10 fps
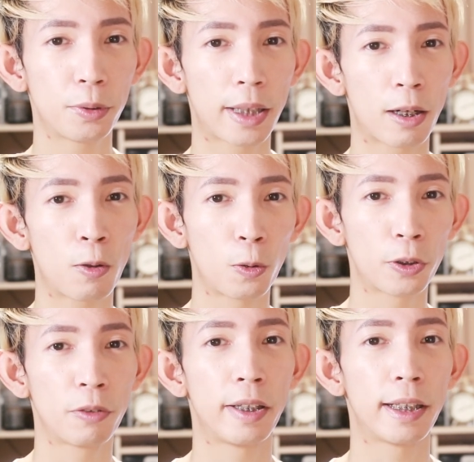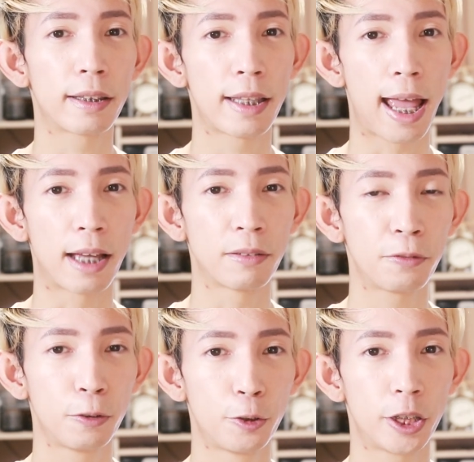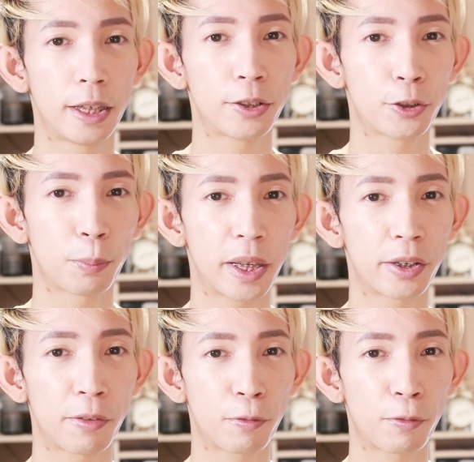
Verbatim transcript: get a hold of it than Fuji's Superia